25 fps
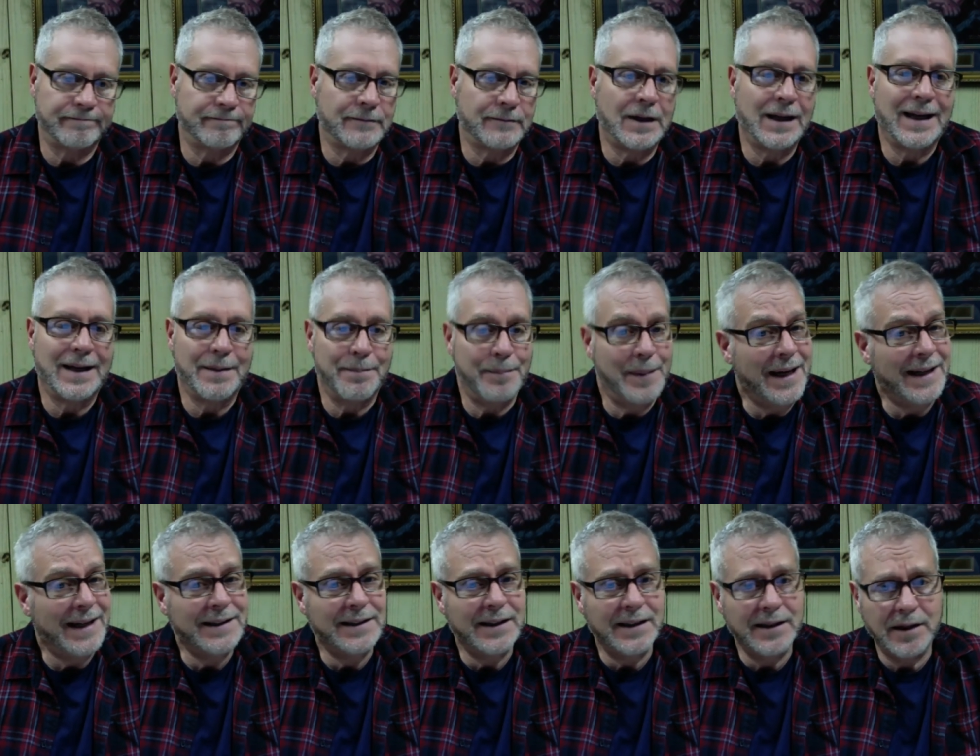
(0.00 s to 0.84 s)
Well, I
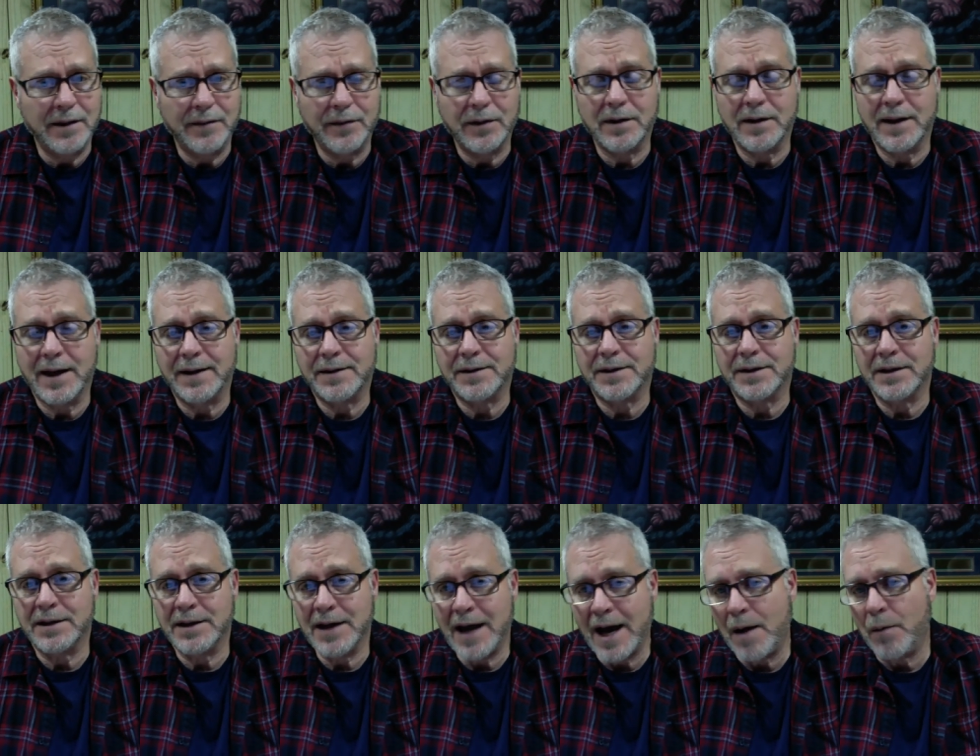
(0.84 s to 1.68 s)
beg to differ. That's
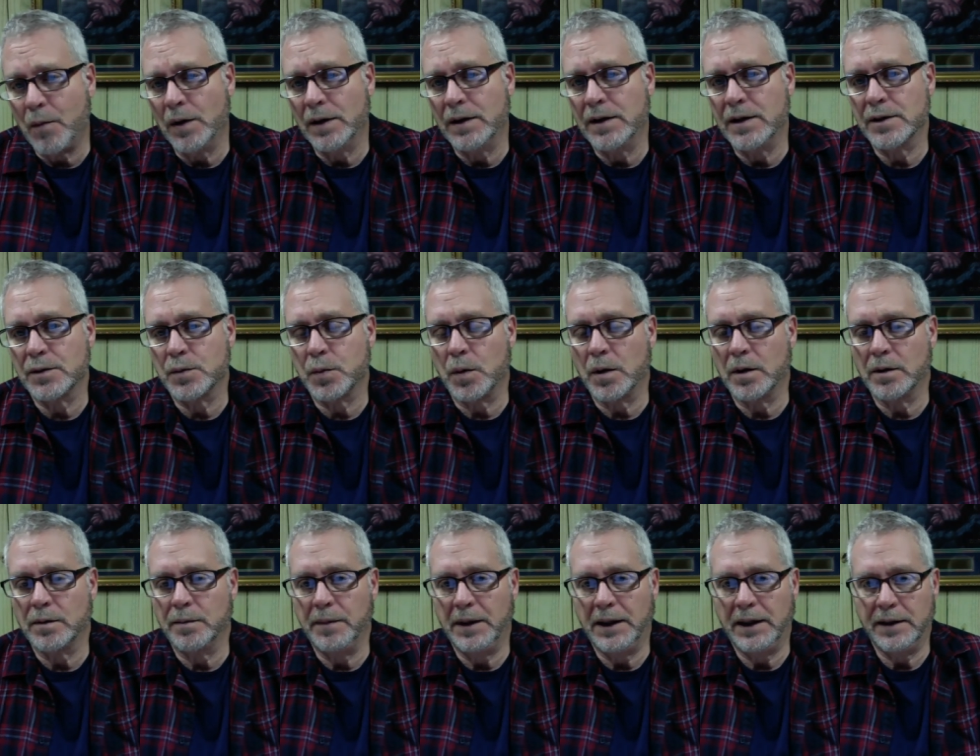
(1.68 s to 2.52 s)
not what this
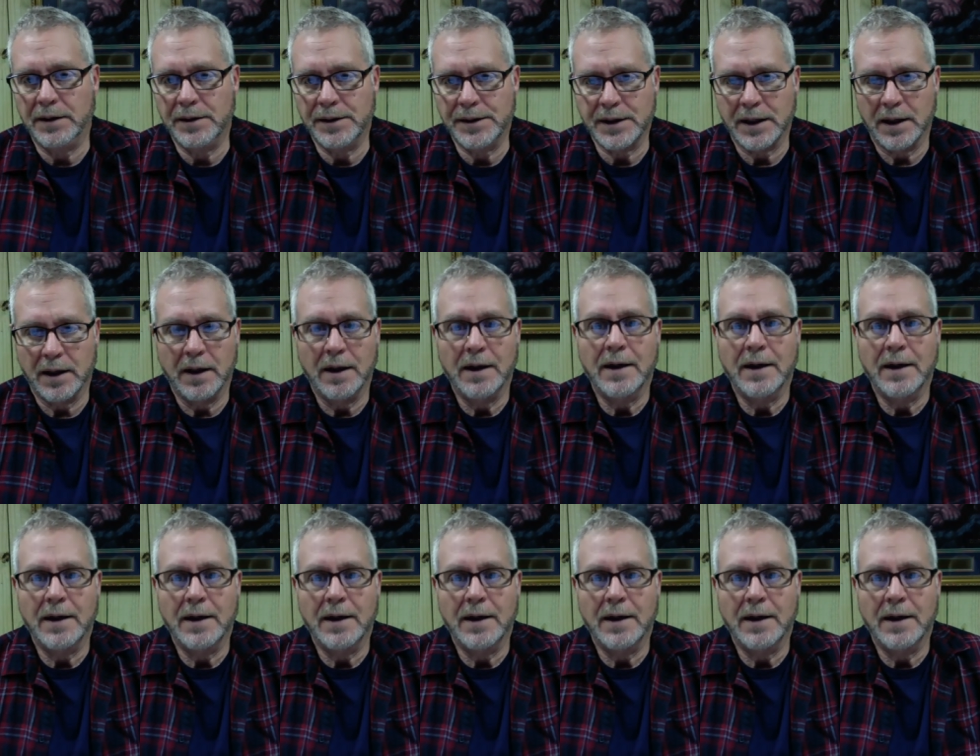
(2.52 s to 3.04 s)
word means.